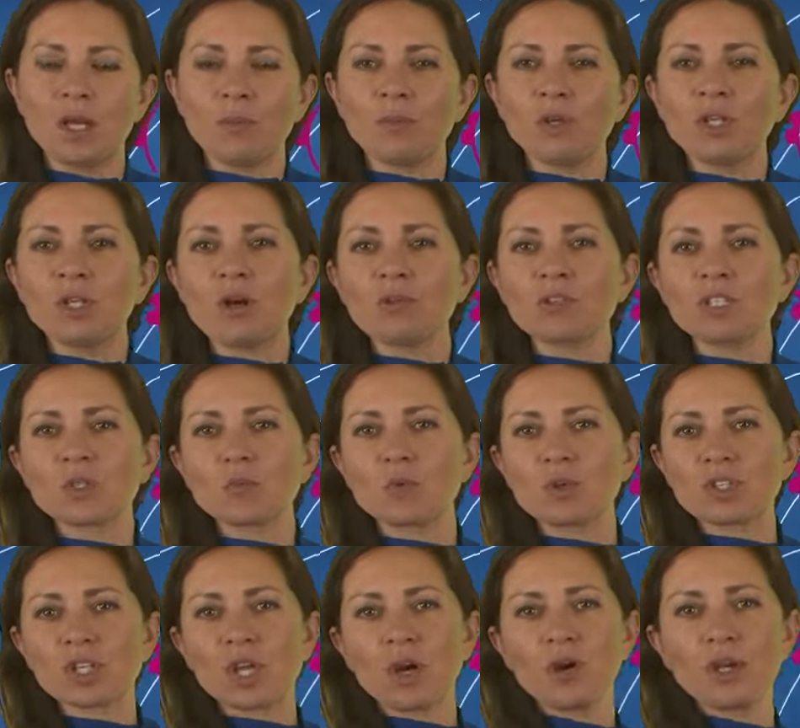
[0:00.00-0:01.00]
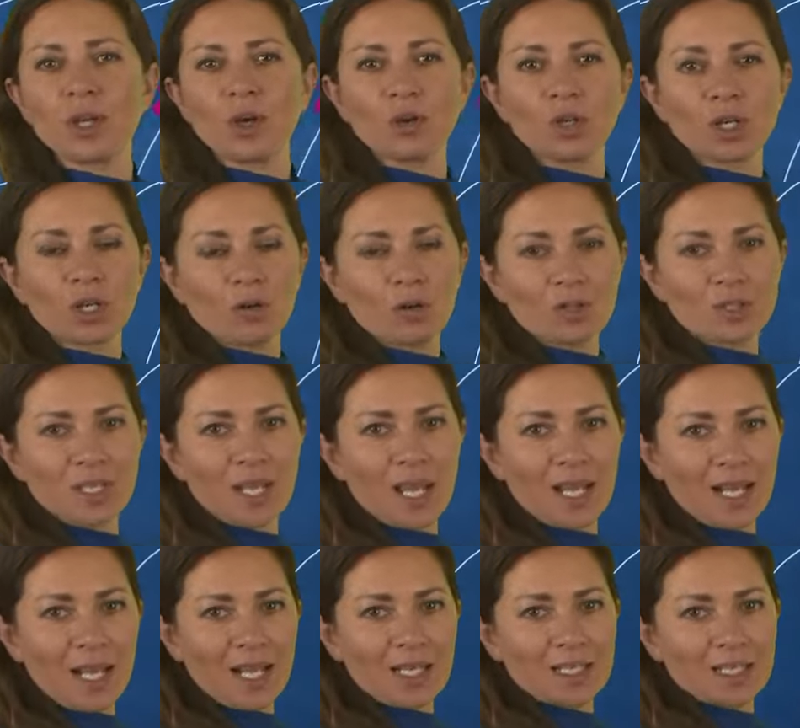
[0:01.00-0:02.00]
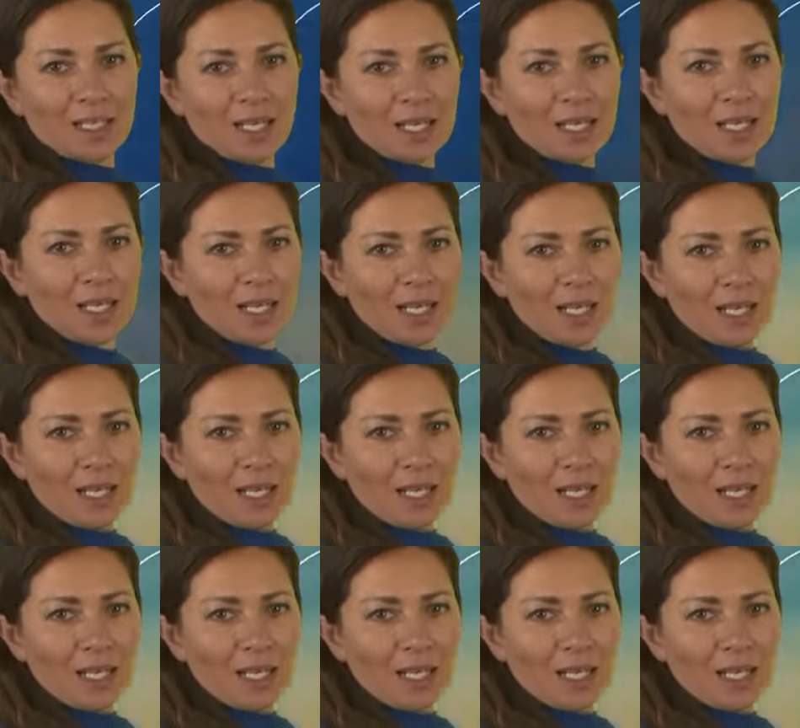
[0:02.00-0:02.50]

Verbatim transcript: But notice what's going on across the Atlantic.